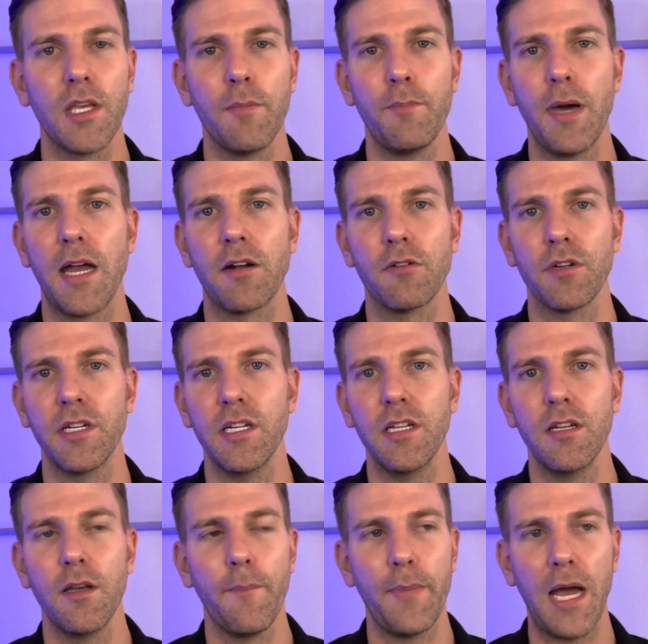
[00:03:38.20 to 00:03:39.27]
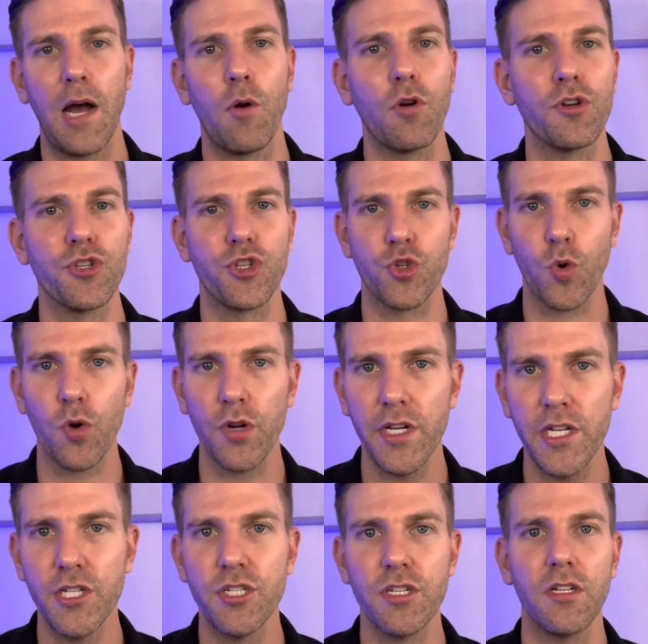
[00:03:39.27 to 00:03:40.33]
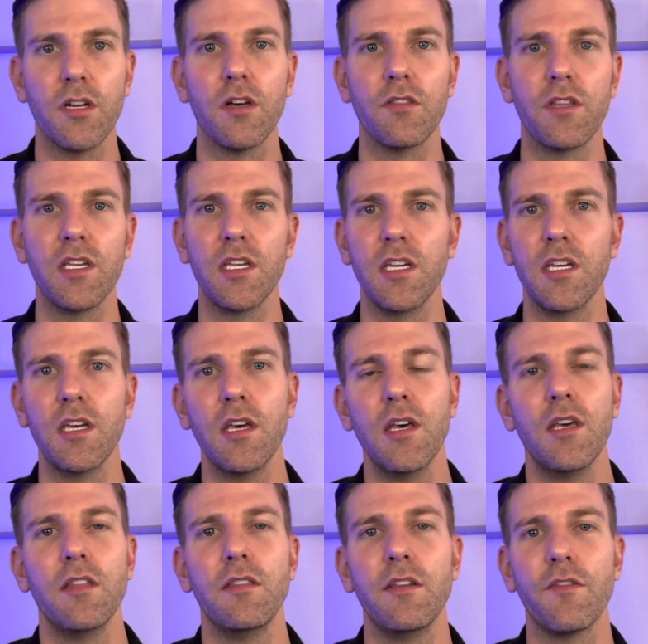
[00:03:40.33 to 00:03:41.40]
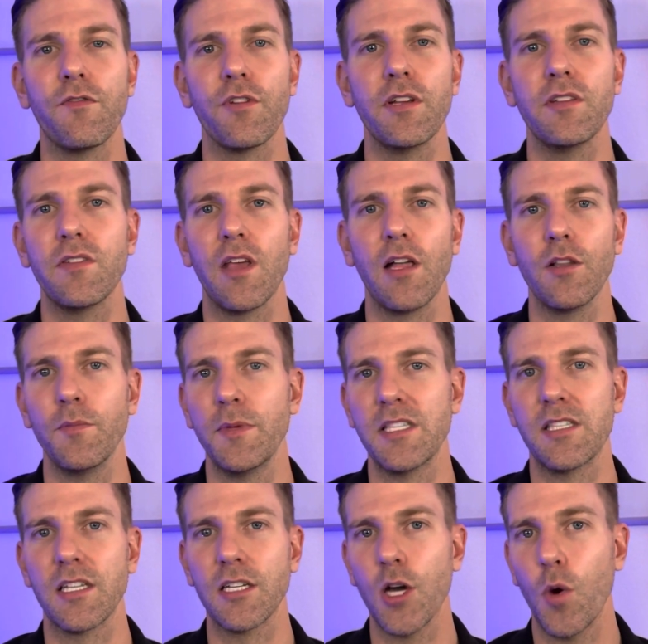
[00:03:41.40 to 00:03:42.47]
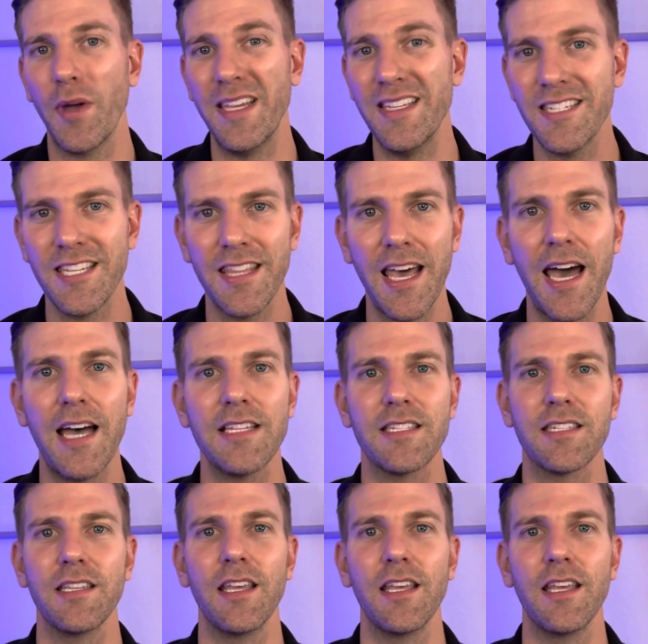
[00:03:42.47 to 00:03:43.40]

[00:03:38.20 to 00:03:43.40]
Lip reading: battery power storage, the different elements that go into that.